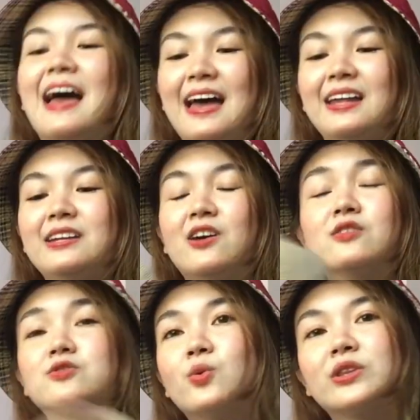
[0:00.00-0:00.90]
And
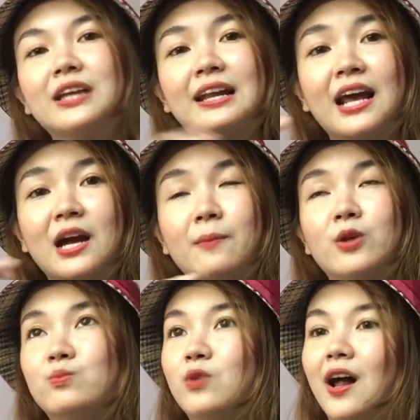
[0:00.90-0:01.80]
also what I like
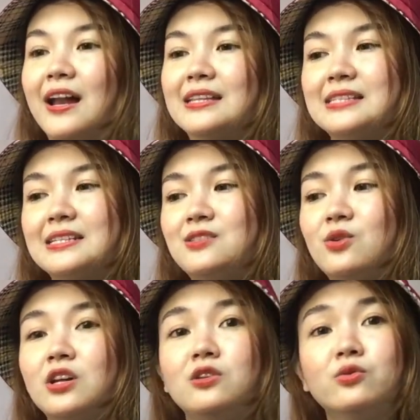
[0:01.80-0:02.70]
about bralettes is
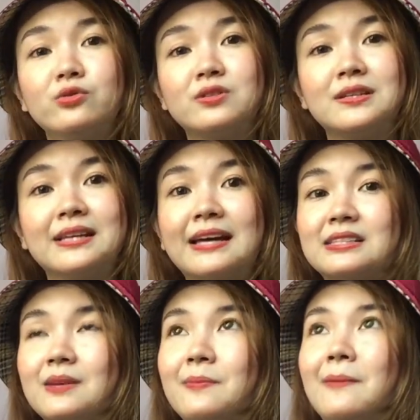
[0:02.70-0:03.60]
you can use this
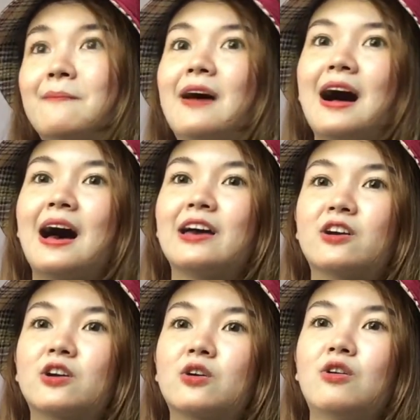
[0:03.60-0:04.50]
as a
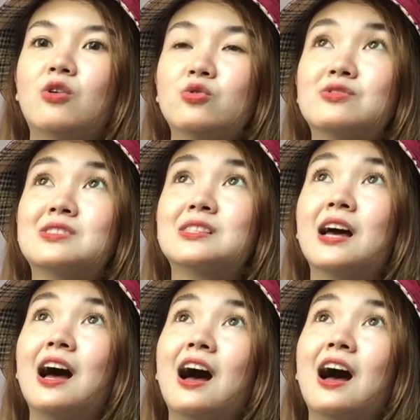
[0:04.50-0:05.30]
pambahay or clothes